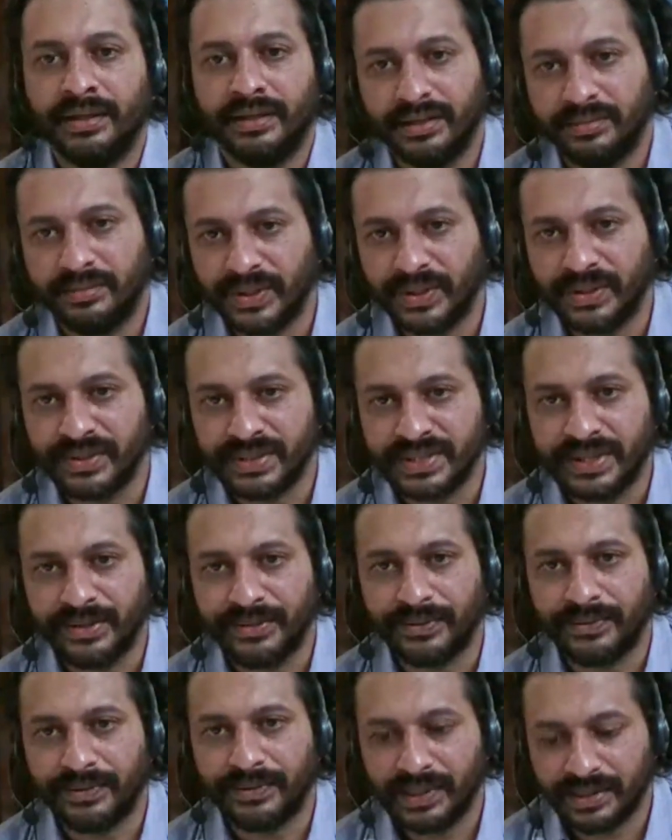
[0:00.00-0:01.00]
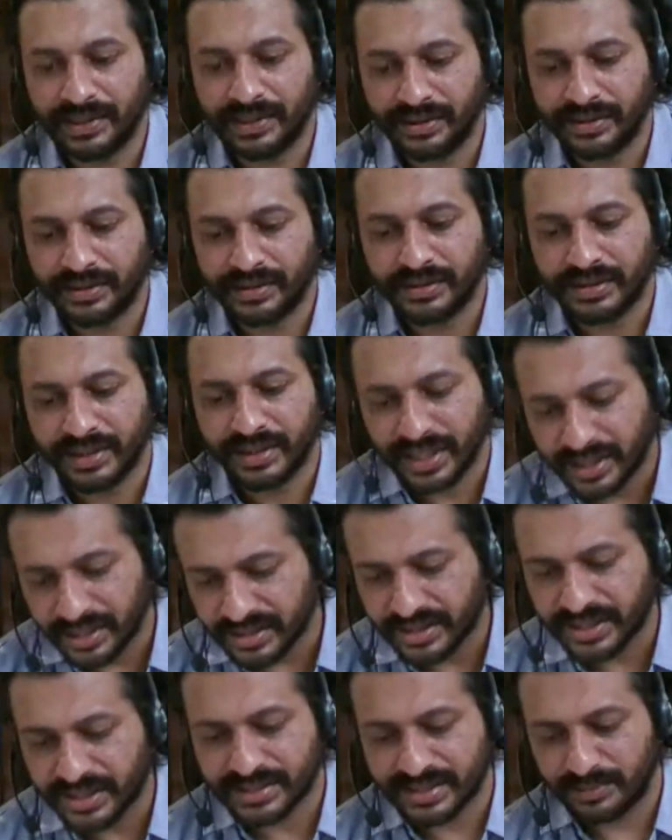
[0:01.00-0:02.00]
Because, you know, there
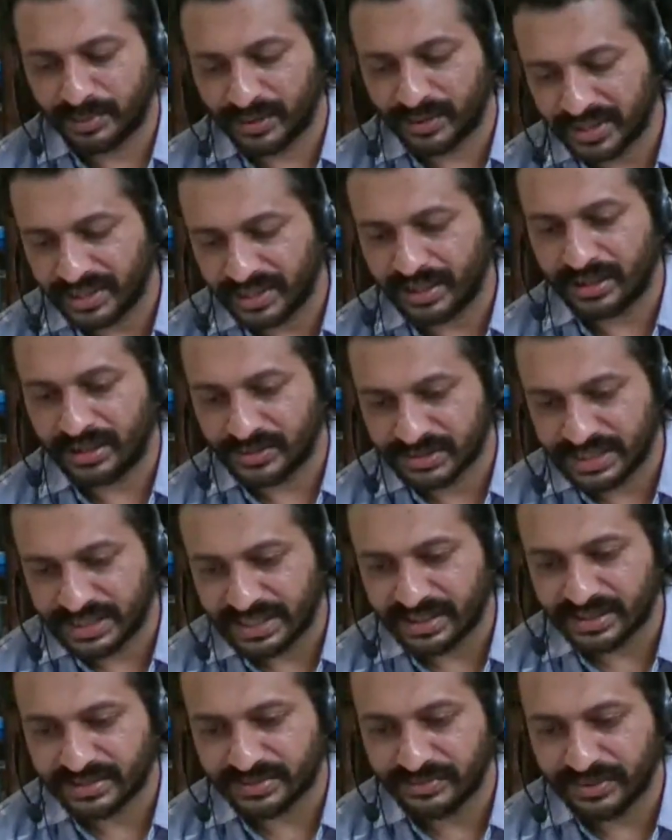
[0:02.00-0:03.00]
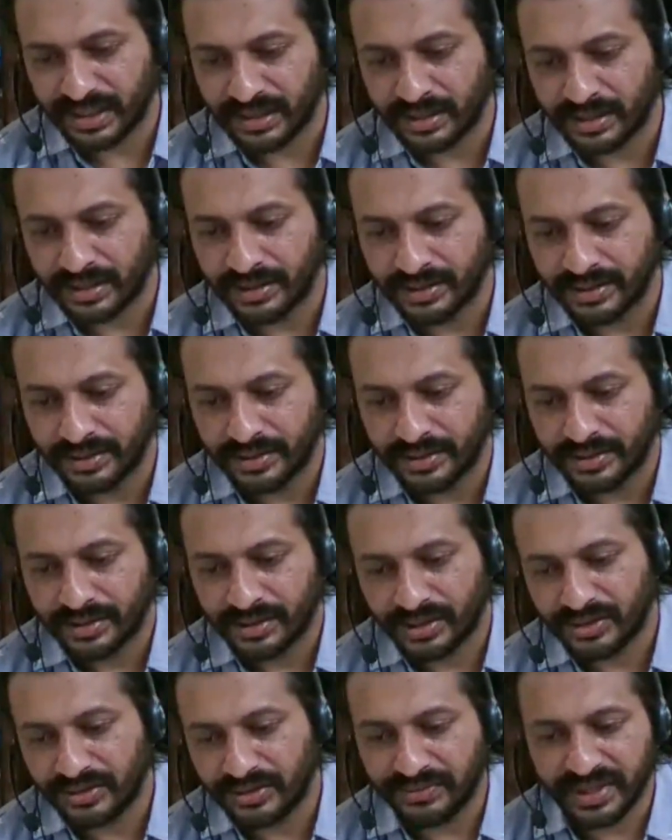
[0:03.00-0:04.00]
that's a political question as well.
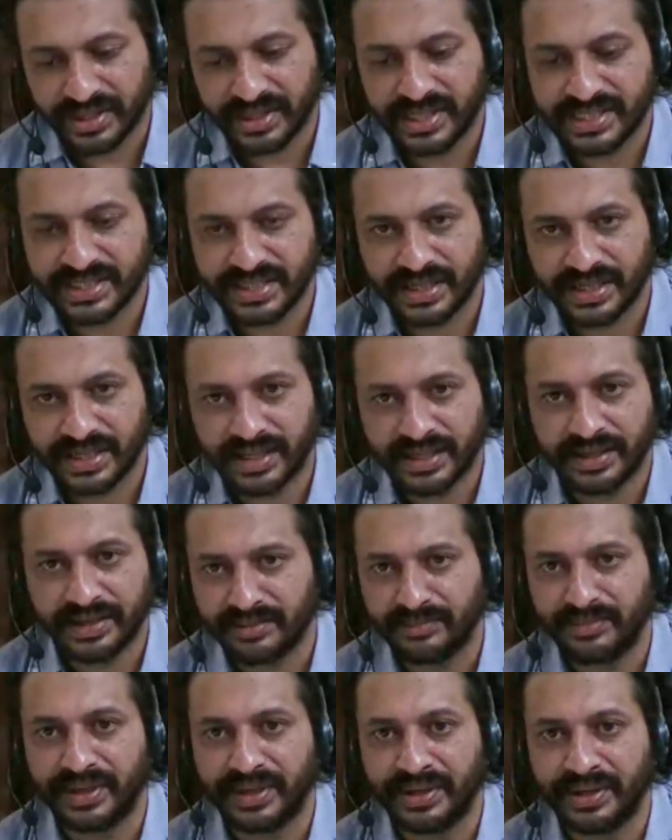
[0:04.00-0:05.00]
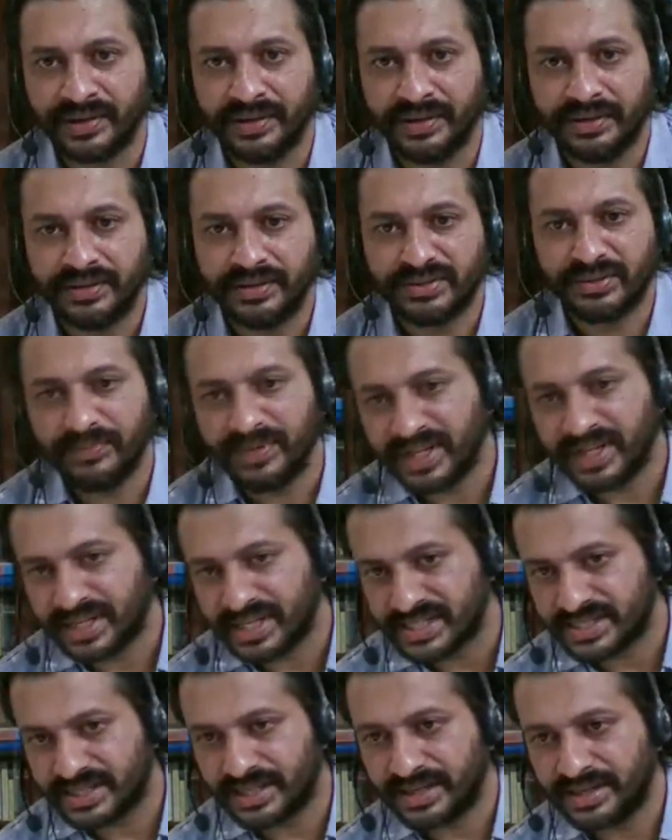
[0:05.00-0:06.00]
How do we understand urban? Should we
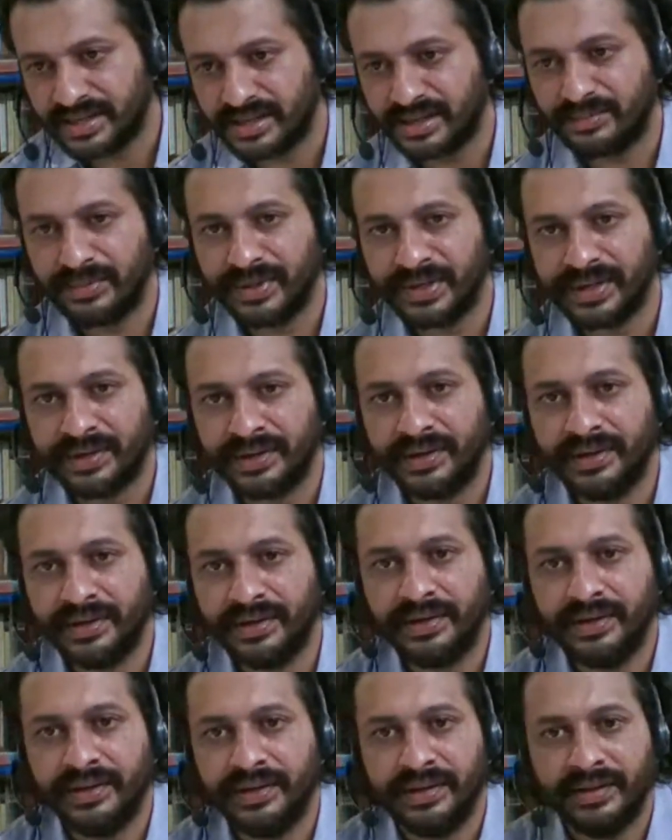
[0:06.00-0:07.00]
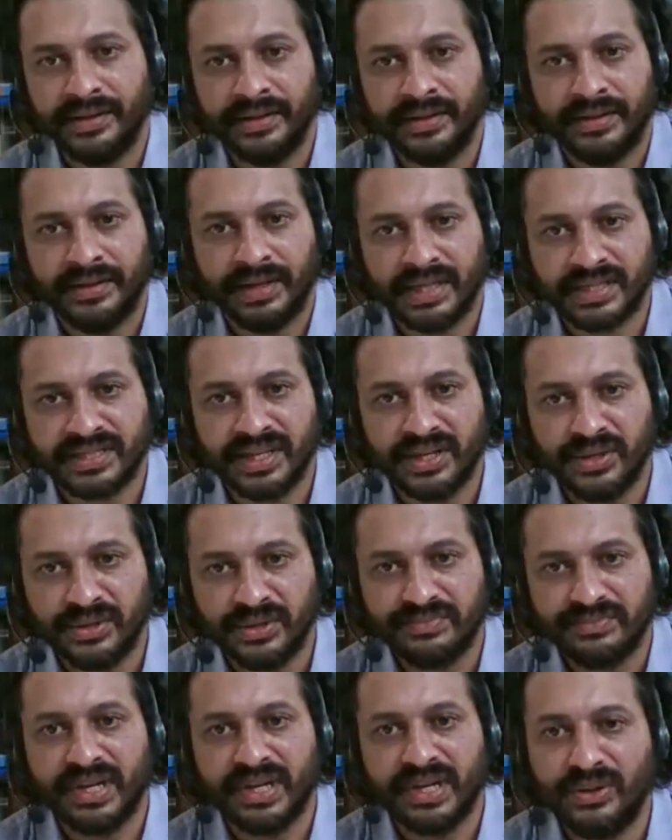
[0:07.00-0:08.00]
understand urban as a
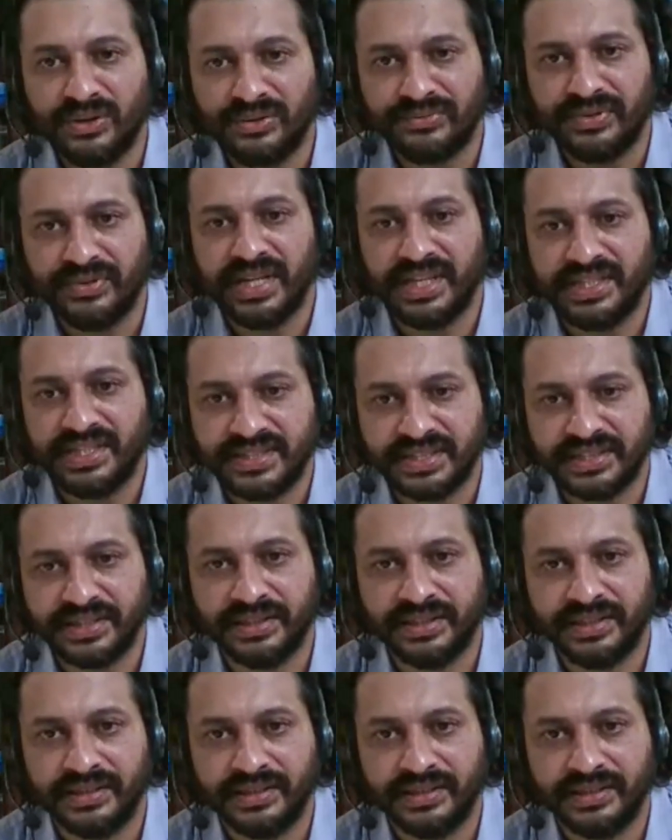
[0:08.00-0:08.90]
use value of nature?